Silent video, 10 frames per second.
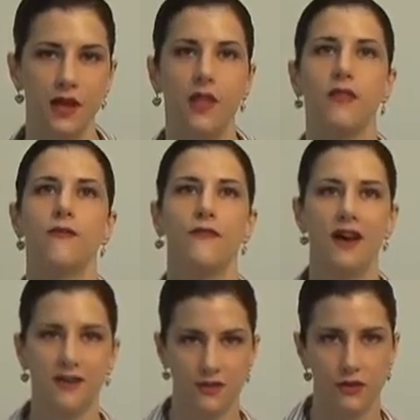the
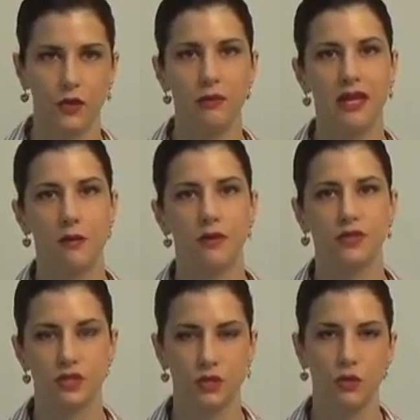faster they'll be able
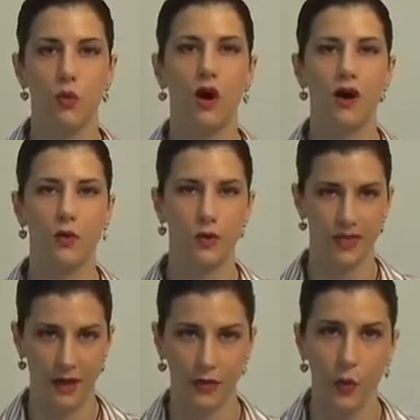to walk
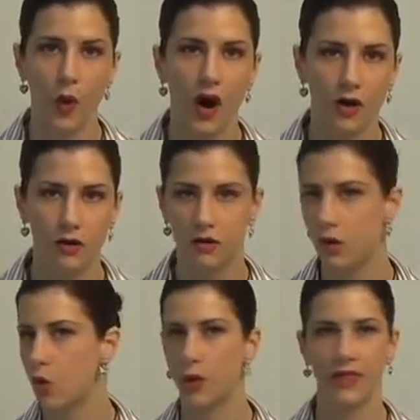without the walker
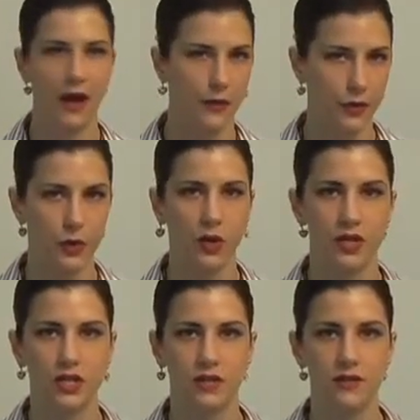or without the
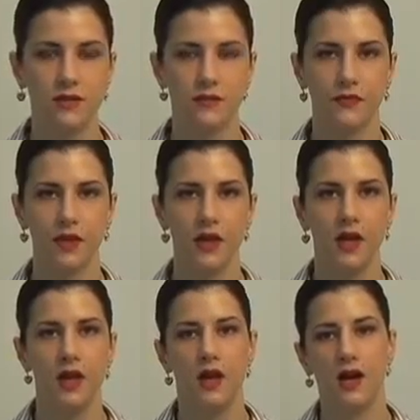crutches.
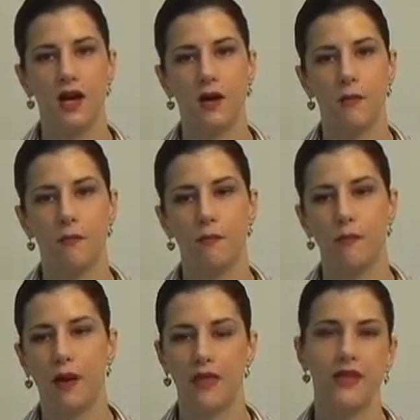
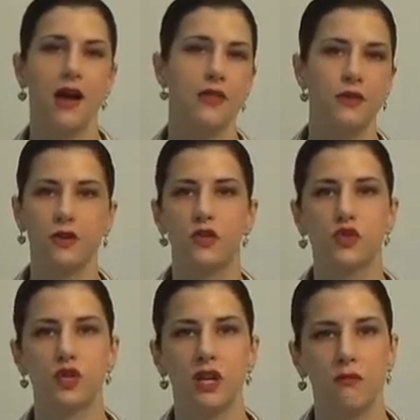By the other
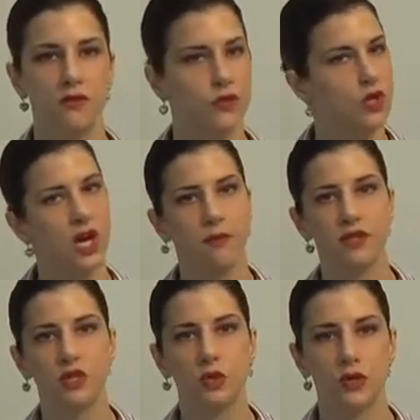extreme, if you come
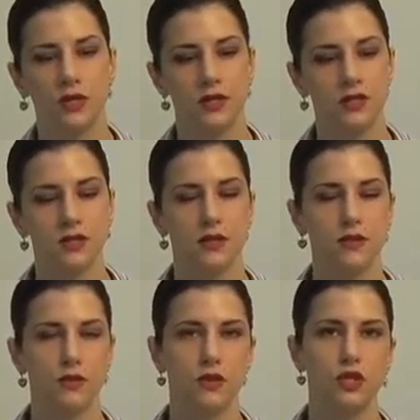into the
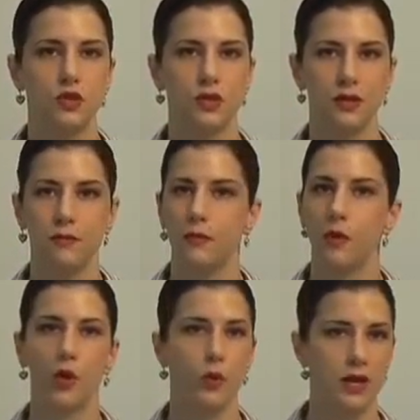surgery
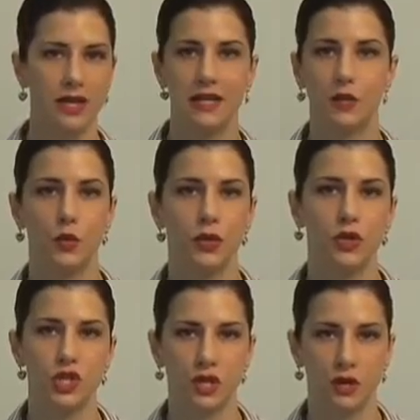already in a
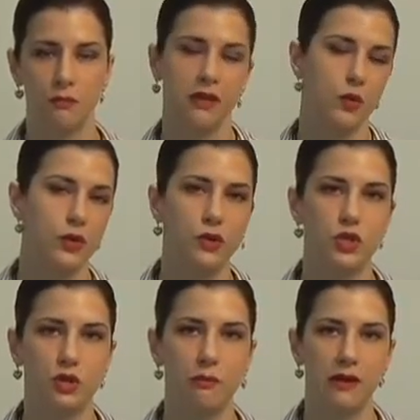wheelchair, being
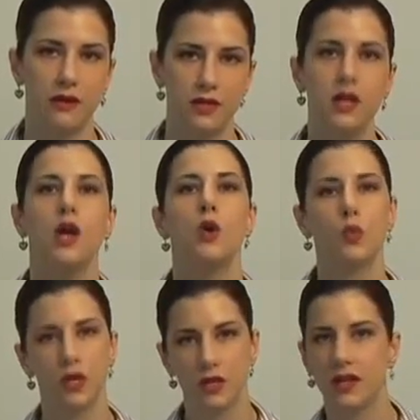wheelchair bound,
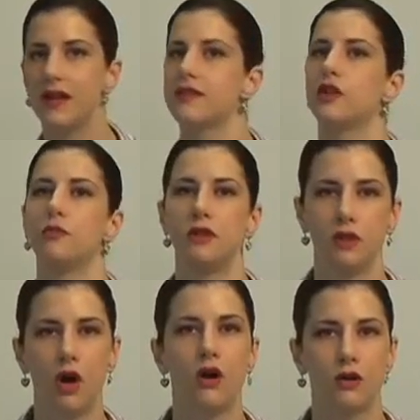realize it'll be
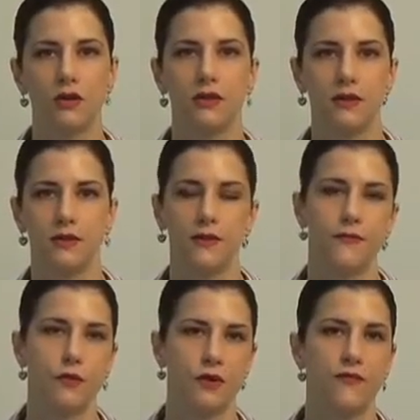longer than the
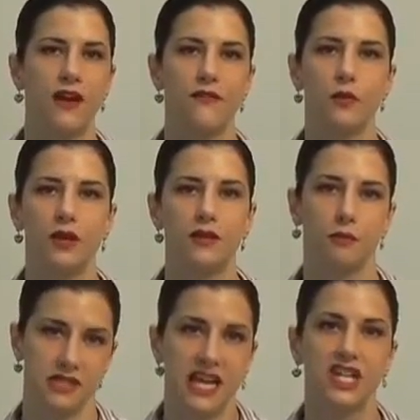4 to 5 weeks
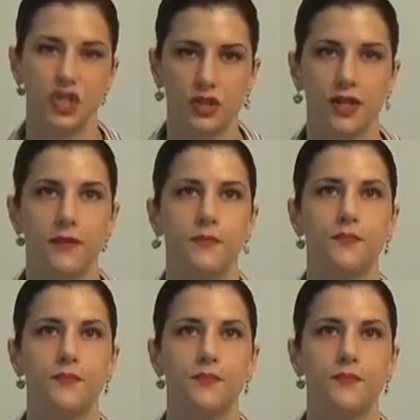potentially.